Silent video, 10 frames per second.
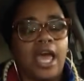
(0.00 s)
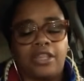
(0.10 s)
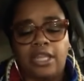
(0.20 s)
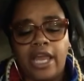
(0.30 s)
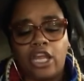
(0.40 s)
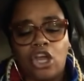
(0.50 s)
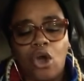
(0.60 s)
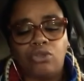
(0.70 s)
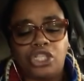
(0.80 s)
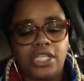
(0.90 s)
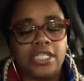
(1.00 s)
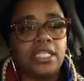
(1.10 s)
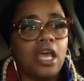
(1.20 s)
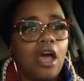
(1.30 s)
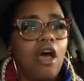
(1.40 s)
athletic coaches,
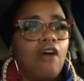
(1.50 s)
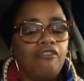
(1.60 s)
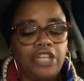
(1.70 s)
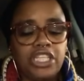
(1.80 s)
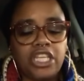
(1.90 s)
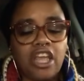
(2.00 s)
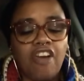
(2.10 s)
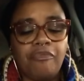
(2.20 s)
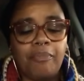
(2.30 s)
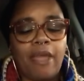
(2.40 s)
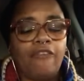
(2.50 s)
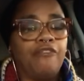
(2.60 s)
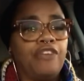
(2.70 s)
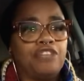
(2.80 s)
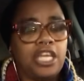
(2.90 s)
Felicity Huffman paid
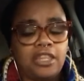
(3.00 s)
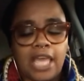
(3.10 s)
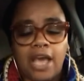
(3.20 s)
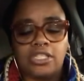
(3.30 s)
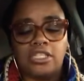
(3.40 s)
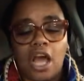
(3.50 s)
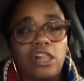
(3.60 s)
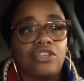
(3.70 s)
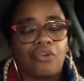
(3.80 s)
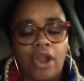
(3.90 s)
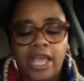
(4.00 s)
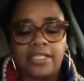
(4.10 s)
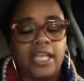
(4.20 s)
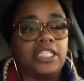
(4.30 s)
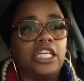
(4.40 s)
$15,000 for
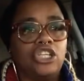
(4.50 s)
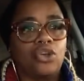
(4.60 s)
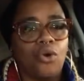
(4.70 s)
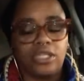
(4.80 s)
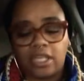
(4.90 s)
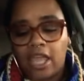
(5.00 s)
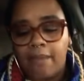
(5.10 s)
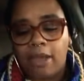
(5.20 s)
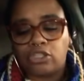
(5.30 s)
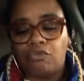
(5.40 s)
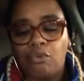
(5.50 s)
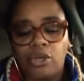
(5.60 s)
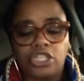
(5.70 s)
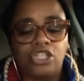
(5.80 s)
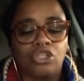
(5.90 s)
SAT scores. It came out to
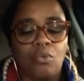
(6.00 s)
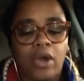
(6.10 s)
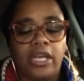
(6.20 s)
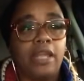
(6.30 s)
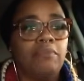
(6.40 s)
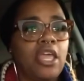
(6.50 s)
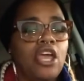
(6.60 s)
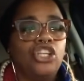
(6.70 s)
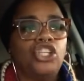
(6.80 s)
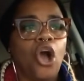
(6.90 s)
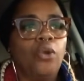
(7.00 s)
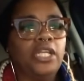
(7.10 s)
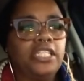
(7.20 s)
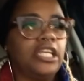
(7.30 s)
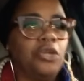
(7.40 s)
1420. She
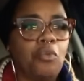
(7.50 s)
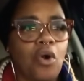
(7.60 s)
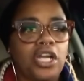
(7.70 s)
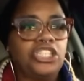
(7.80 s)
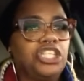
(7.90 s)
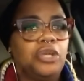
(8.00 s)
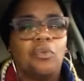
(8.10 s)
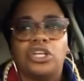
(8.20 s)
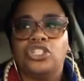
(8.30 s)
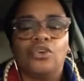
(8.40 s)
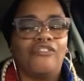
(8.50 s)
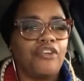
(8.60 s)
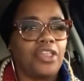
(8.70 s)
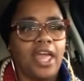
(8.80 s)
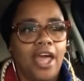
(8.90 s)
only did it once. She didn't want to do it
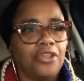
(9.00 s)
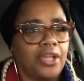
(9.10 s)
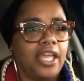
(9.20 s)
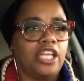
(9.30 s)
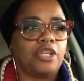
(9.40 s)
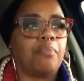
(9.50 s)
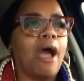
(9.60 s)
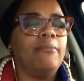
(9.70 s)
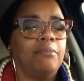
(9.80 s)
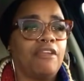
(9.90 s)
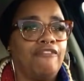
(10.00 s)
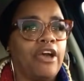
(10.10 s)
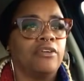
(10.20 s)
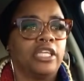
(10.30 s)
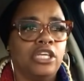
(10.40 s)
for the other kids. She probably
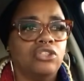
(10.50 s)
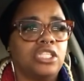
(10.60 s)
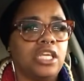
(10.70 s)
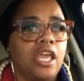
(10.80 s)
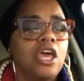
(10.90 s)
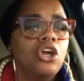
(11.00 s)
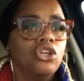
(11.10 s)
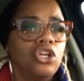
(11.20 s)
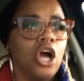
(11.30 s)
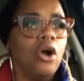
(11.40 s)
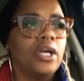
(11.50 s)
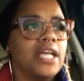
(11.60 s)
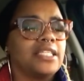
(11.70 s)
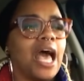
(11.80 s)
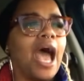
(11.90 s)
felt guilty, you know,
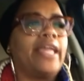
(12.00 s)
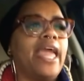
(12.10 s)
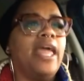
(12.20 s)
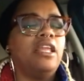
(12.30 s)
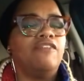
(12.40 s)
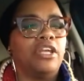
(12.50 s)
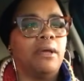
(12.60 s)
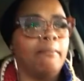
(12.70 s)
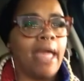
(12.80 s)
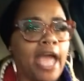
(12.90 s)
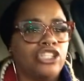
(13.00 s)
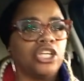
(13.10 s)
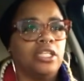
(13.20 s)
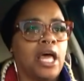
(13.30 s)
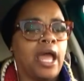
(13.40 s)
because I can't even
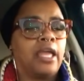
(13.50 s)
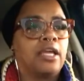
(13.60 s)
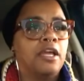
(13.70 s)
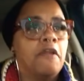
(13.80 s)
imagine, like,